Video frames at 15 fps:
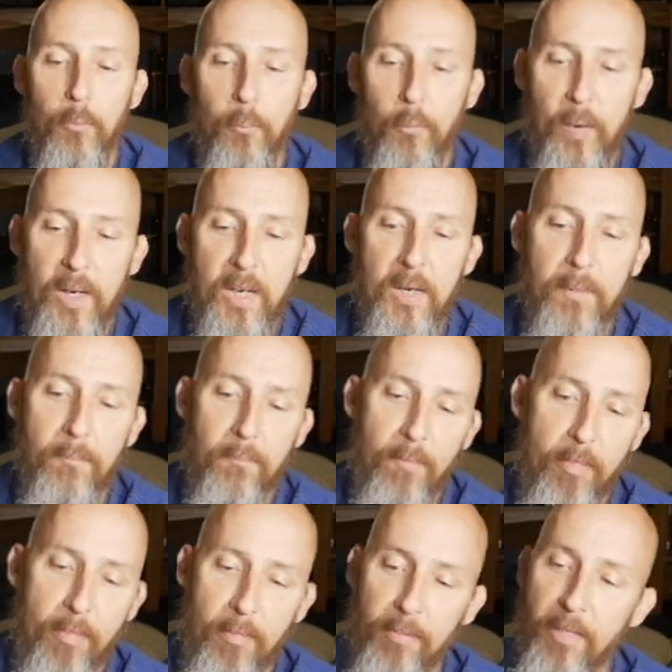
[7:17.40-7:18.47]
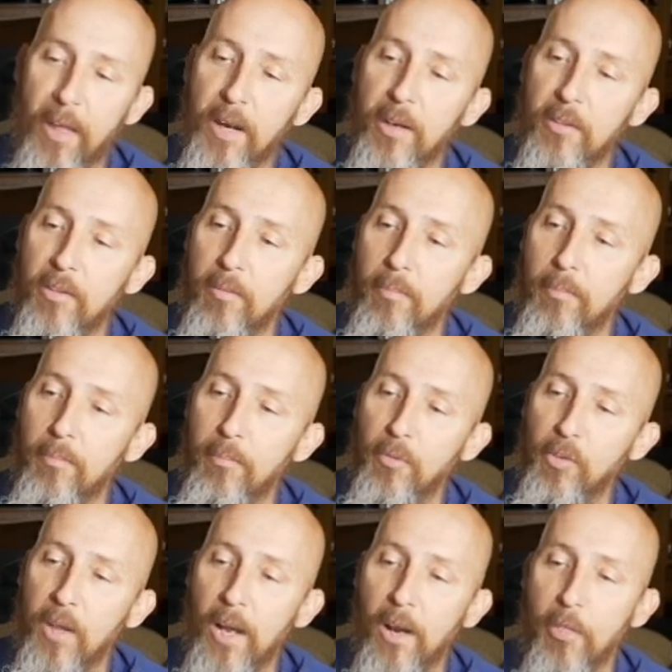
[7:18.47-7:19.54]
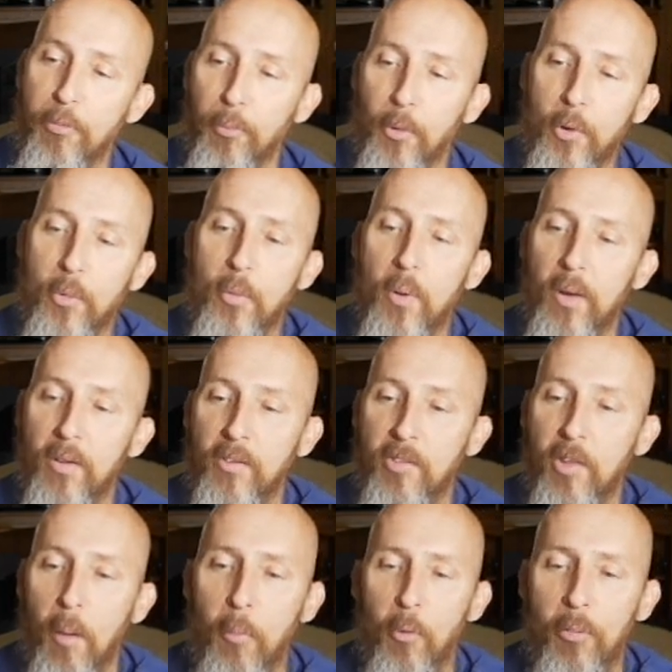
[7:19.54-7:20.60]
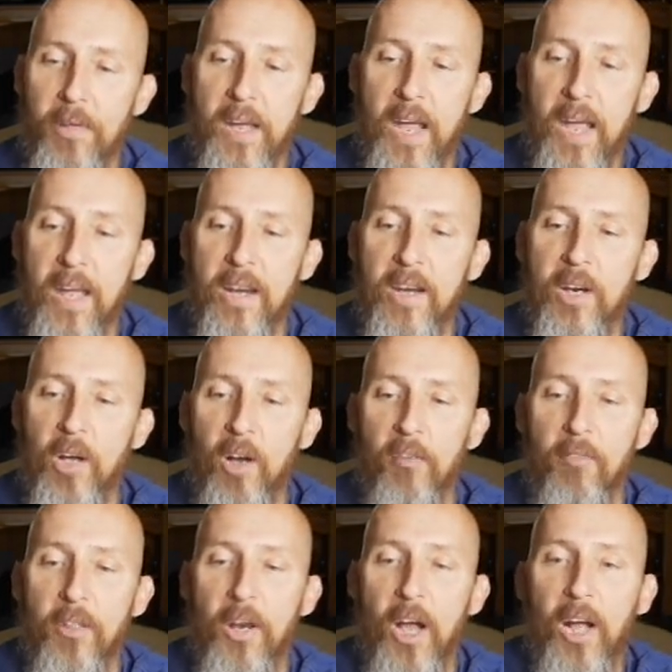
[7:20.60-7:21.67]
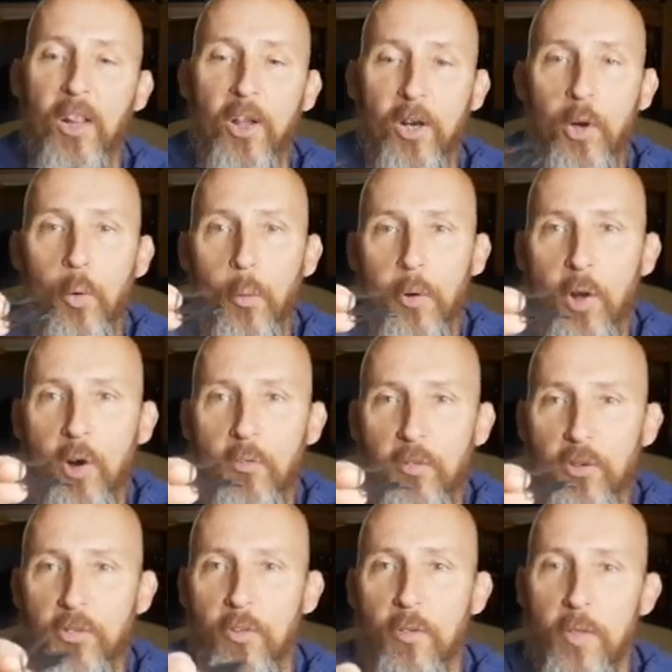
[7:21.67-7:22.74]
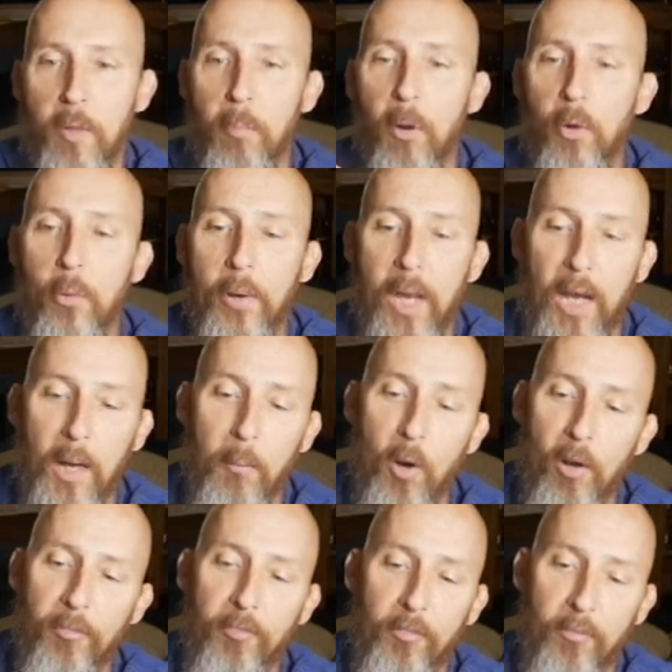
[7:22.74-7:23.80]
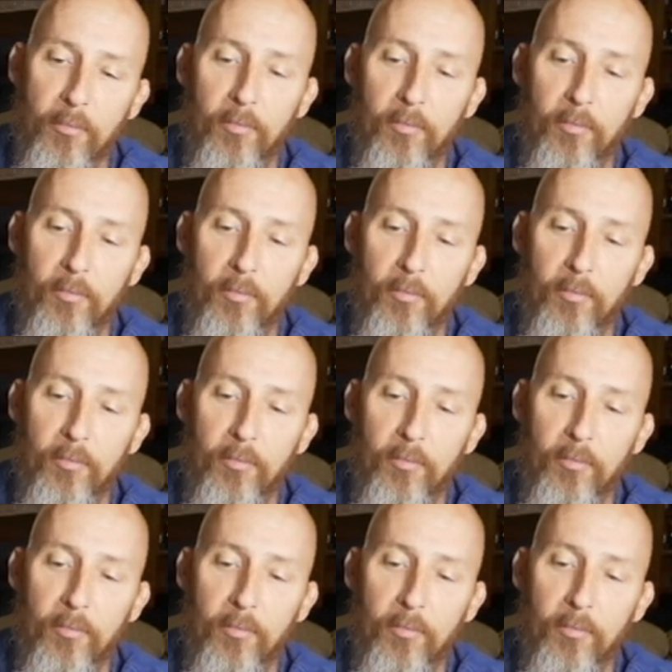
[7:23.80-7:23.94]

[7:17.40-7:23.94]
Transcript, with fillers: We then slide it through, double the end of the nylon cord over so that the buckle can't come off.